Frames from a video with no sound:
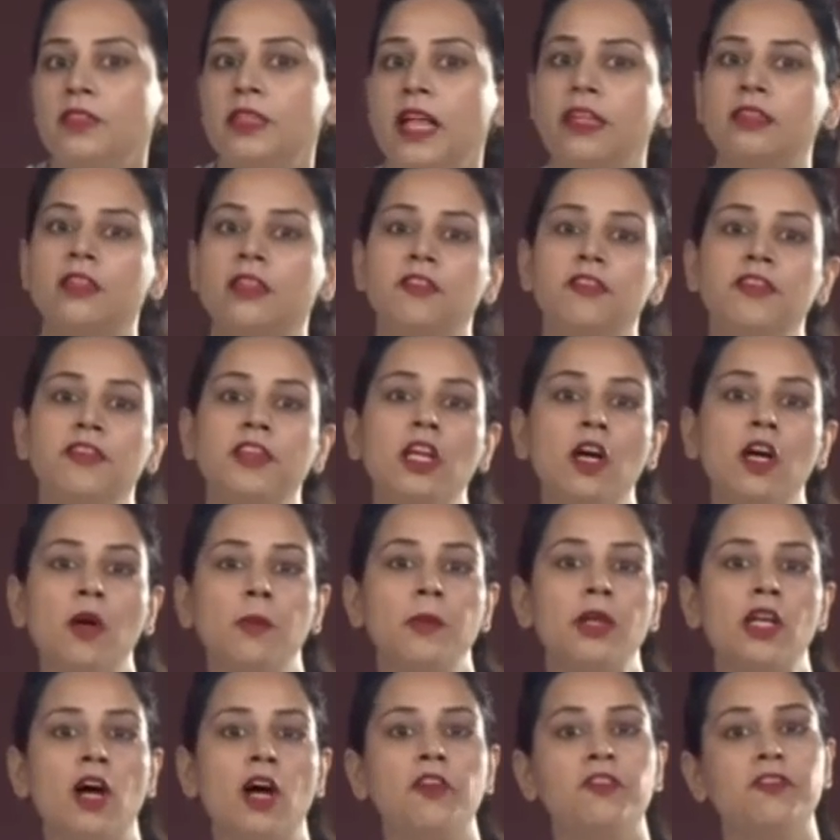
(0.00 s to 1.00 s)
that the
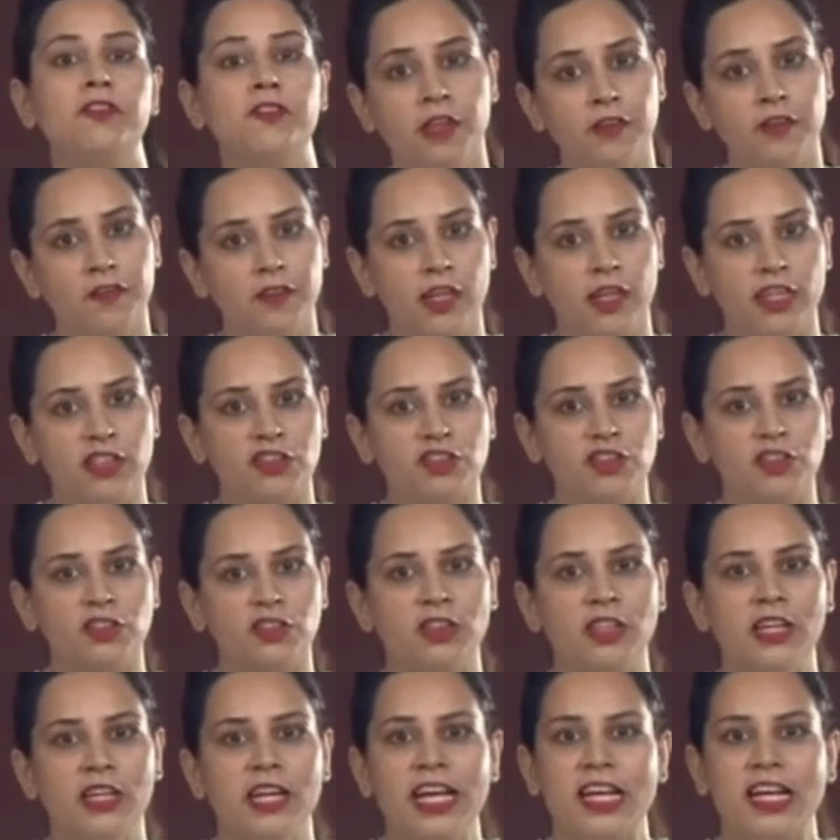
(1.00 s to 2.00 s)
phenomena of reflection
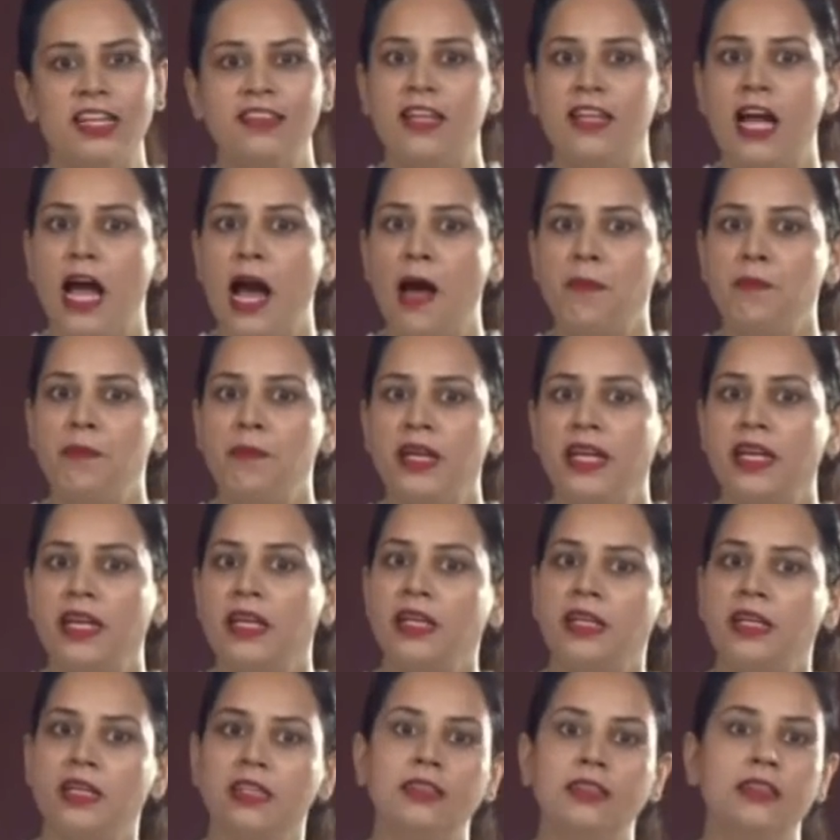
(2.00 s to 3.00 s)
is happening
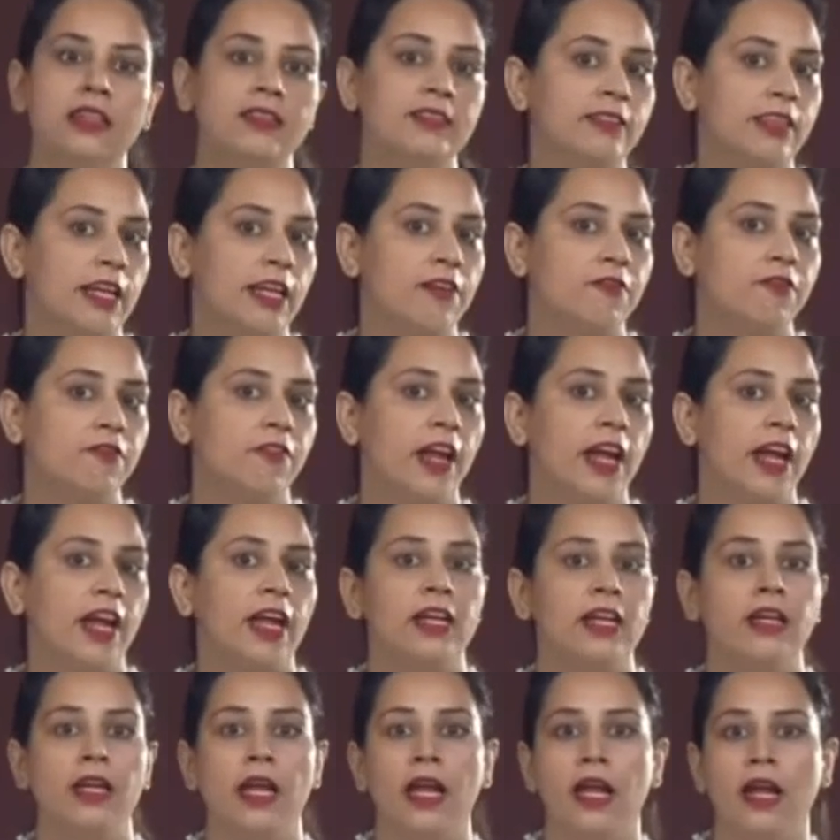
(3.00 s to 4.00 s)
in the same way
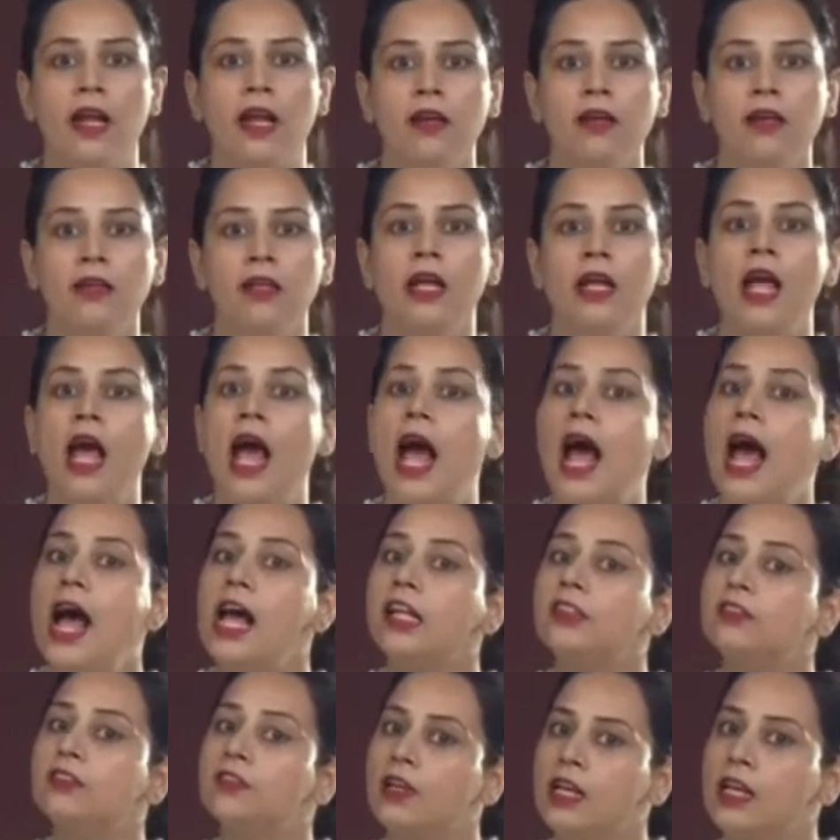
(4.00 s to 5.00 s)
in air
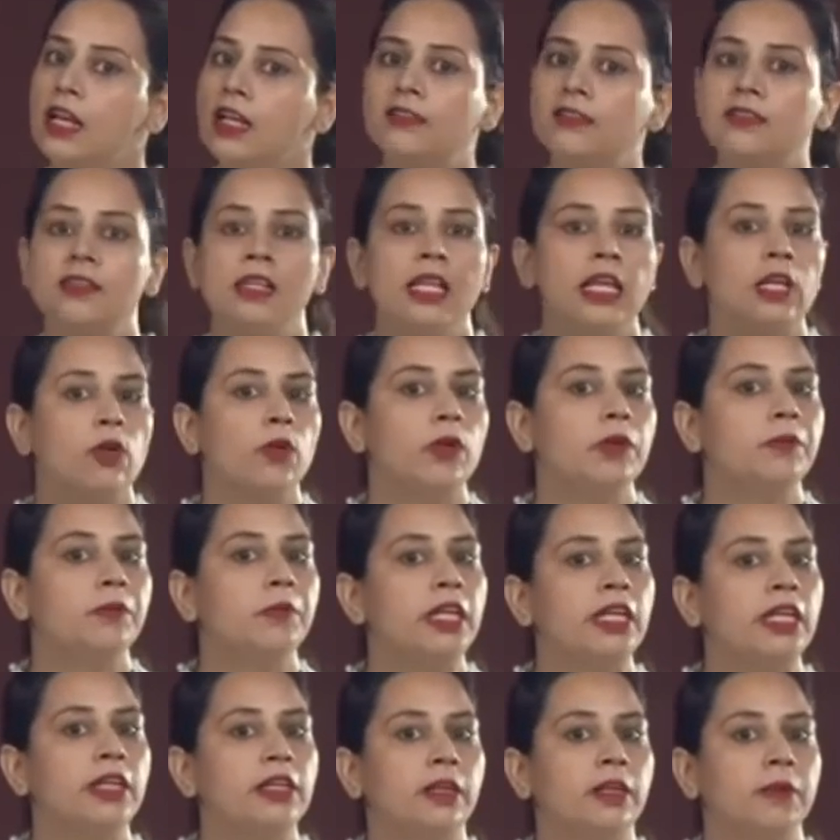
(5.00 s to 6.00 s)
as well as liquid
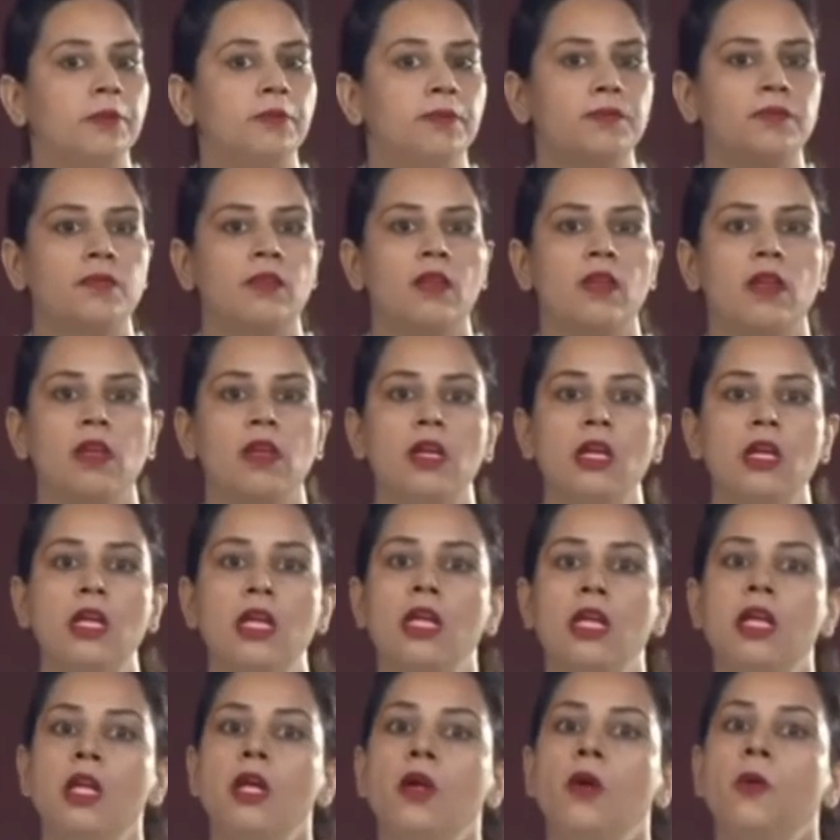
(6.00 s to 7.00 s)
medium.
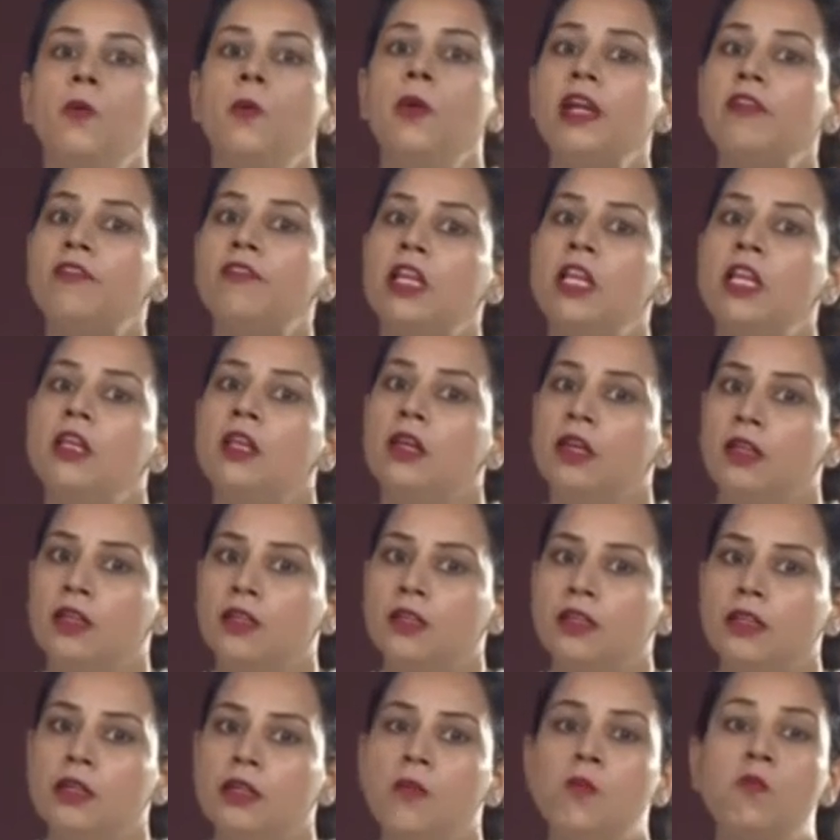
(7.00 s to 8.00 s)
We will
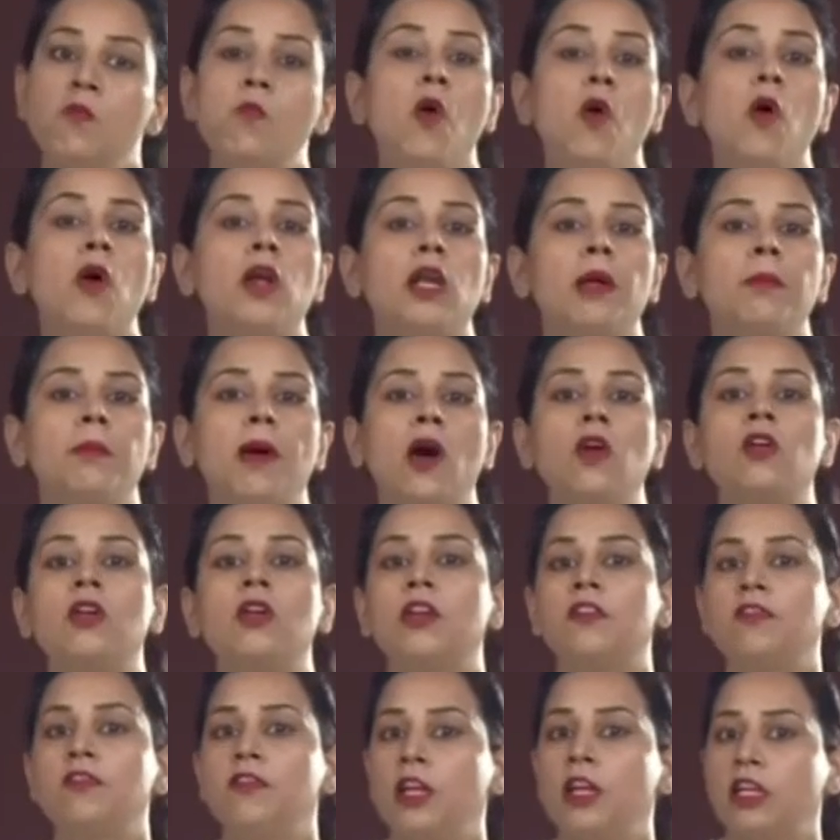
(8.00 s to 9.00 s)
learn more about
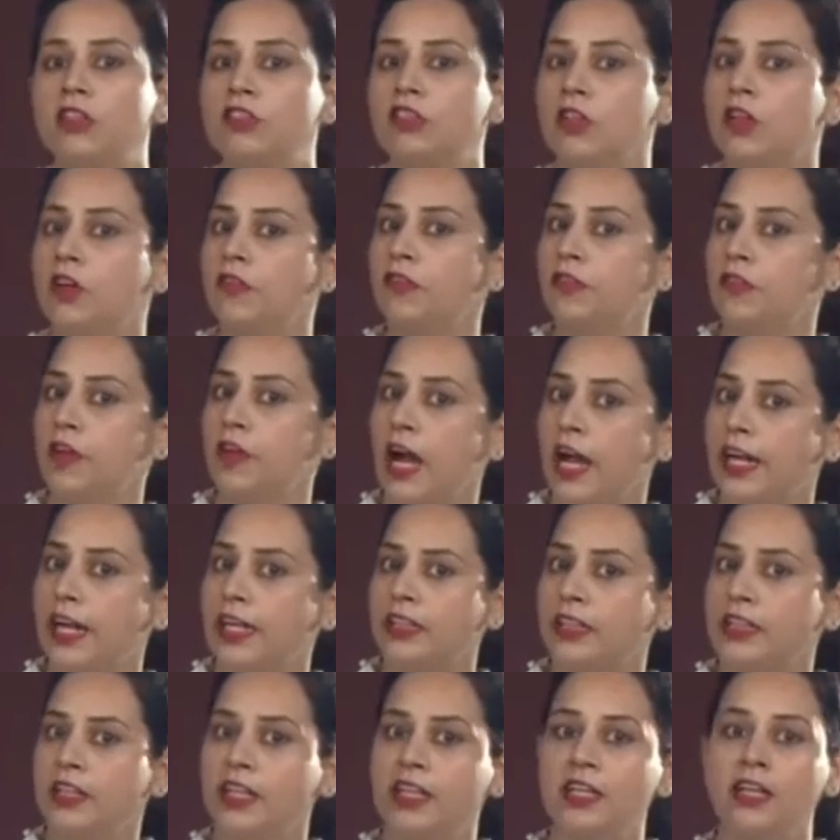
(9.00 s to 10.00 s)
reflection of
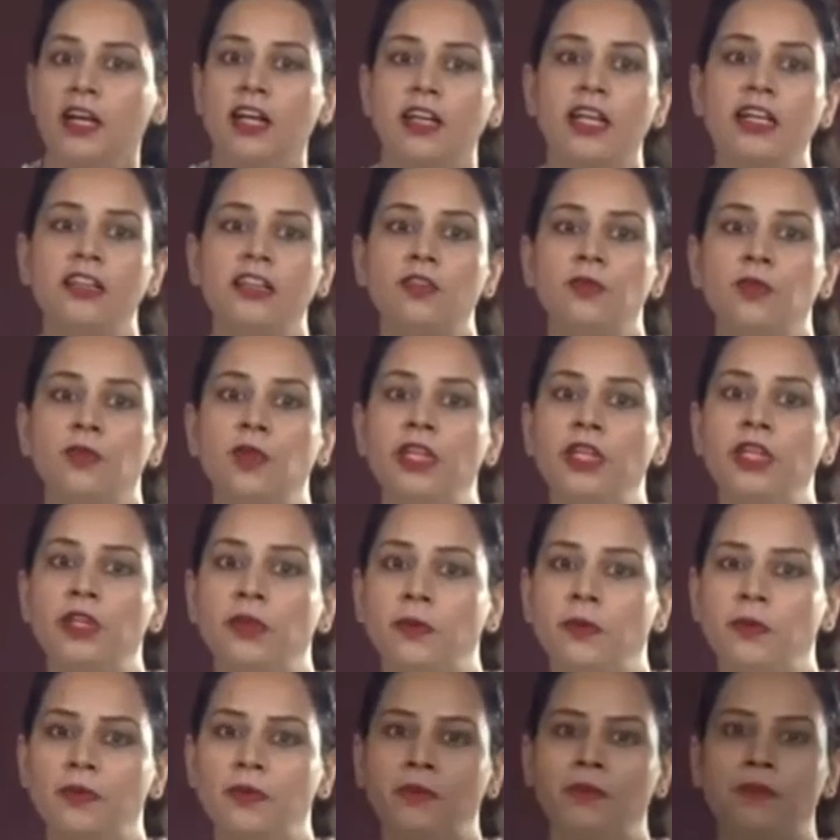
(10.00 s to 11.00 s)
light in our next
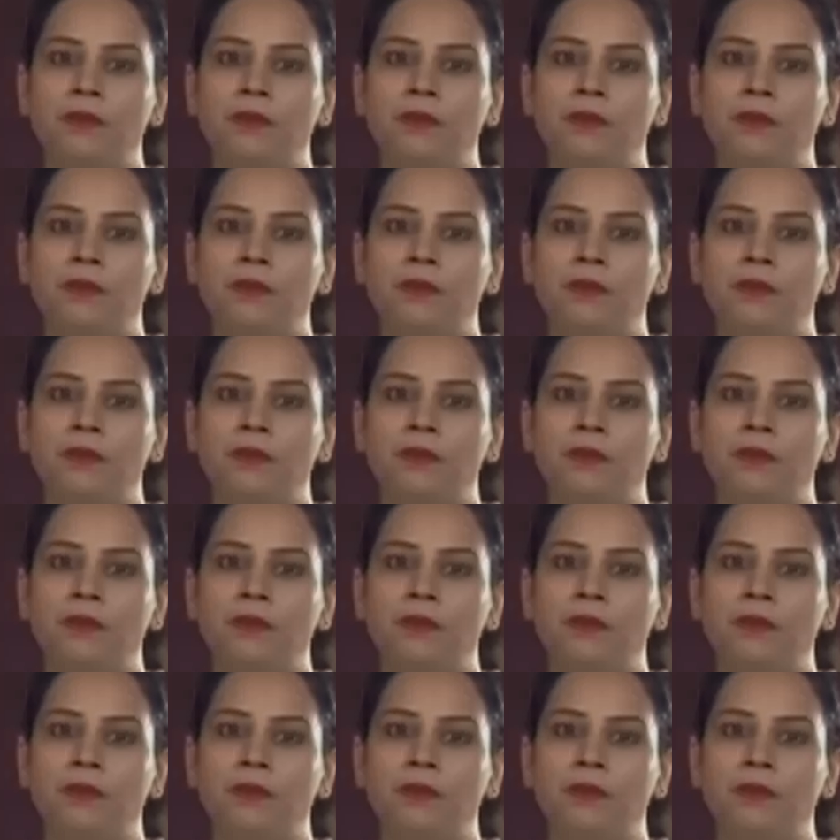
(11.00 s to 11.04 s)
video.